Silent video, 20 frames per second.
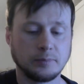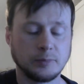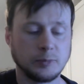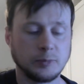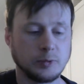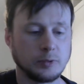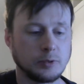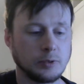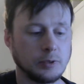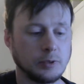
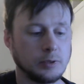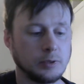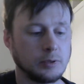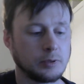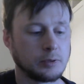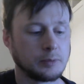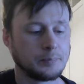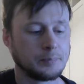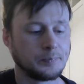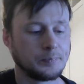It's
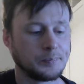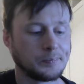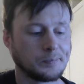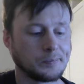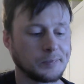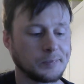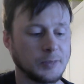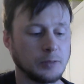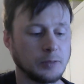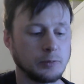nice.
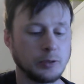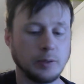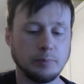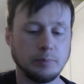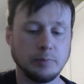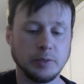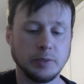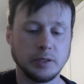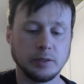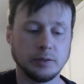Helps you
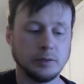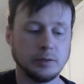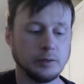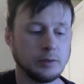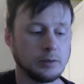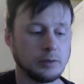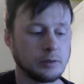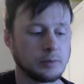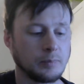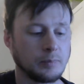
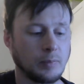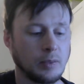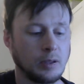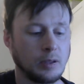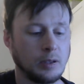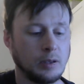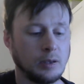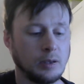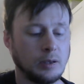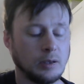empathise.
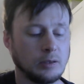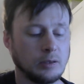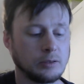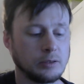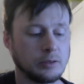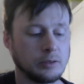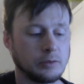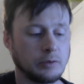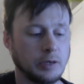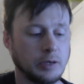So
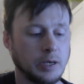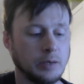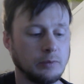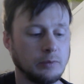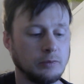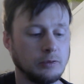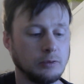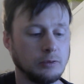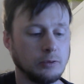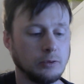there's a very
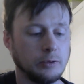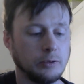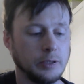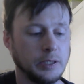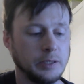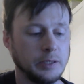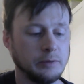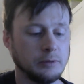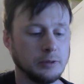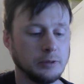helpful,
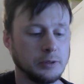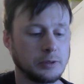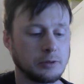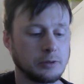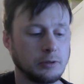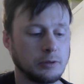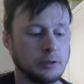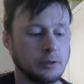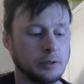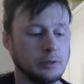oily voiced
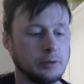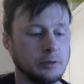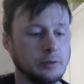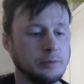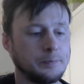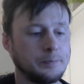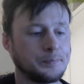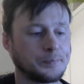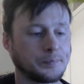crocodile.